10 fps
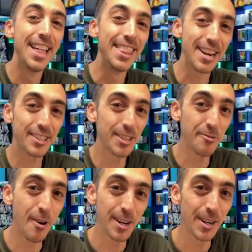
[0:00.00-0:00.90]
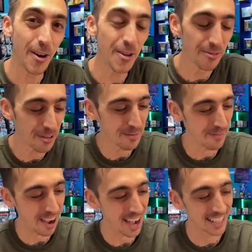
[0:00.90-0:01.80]
There's the one gold for the
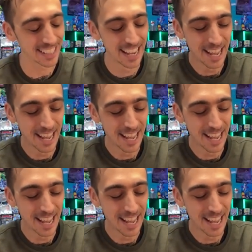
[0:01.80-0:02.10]
box,